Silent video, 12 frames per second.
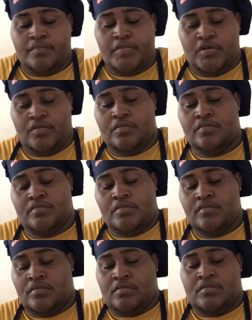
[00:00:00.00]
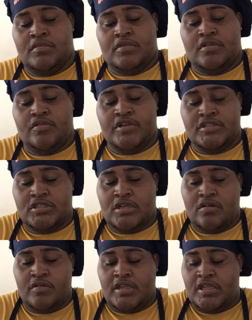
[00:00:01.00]
Boom.
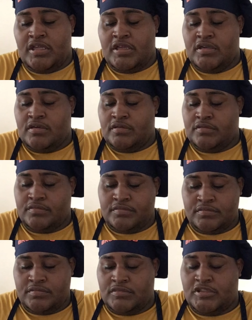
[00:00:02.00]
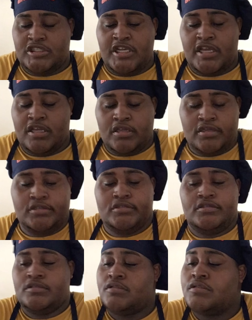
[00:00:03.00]
Crisco in, check.
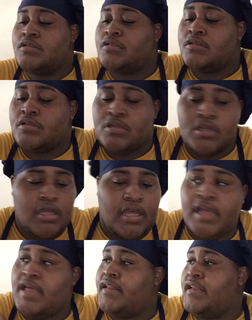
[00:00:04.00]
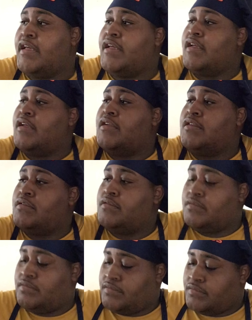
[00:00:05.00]
And then,
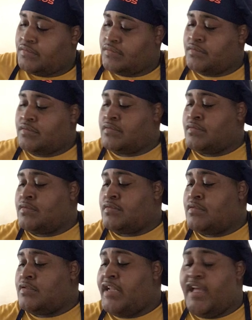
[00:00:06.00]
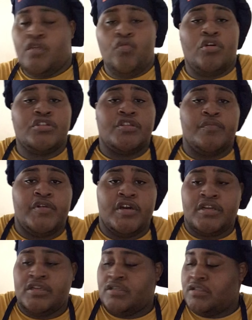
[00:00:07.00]
now you want the
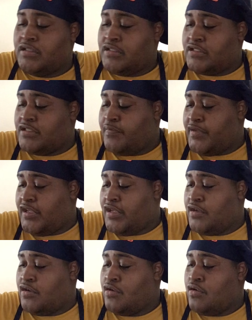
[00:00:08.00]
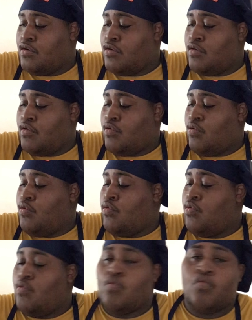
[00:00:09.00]
butter to be
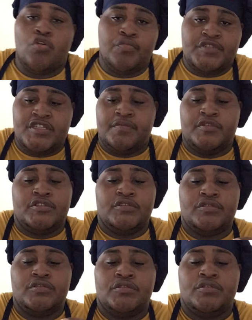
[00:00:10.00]
room temperature.